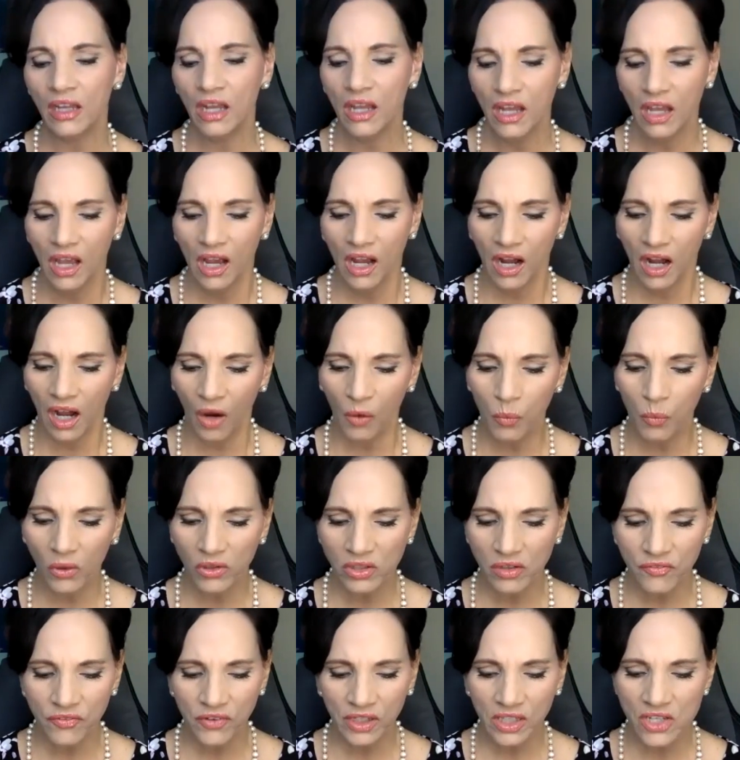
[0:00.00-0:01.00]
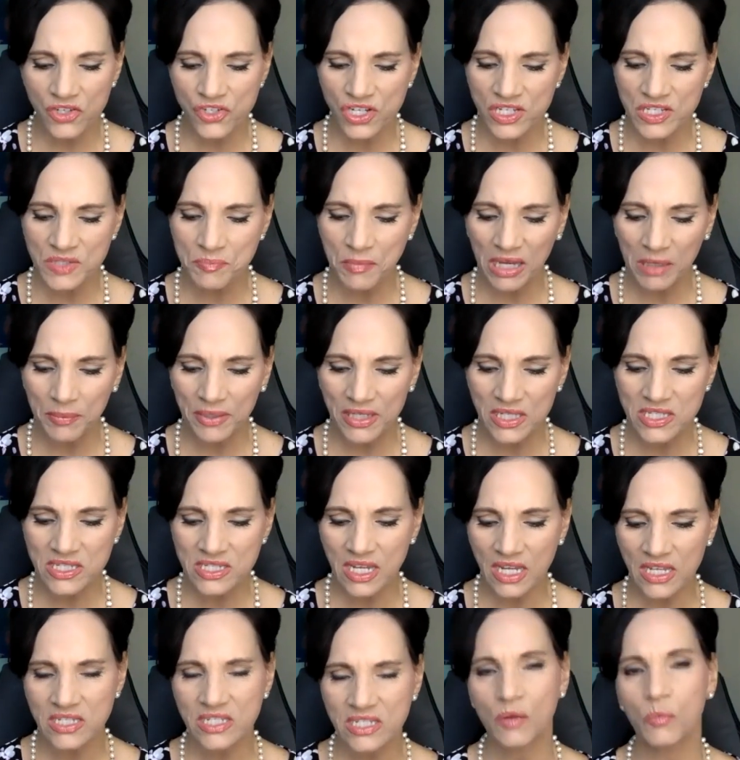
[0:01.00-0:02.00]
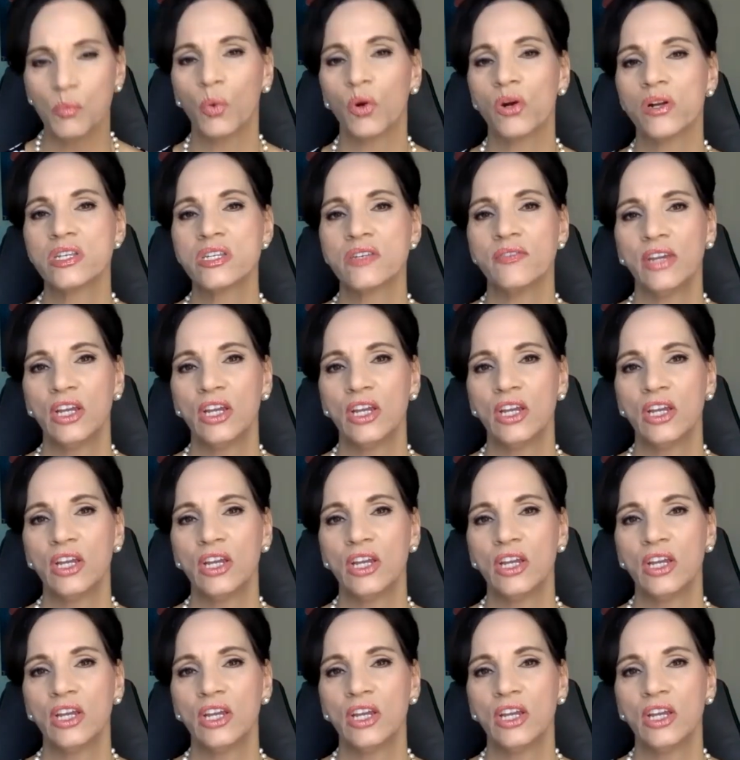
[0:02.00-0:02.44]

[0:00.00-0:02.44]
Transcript: I wonder if you could just maybe say some words of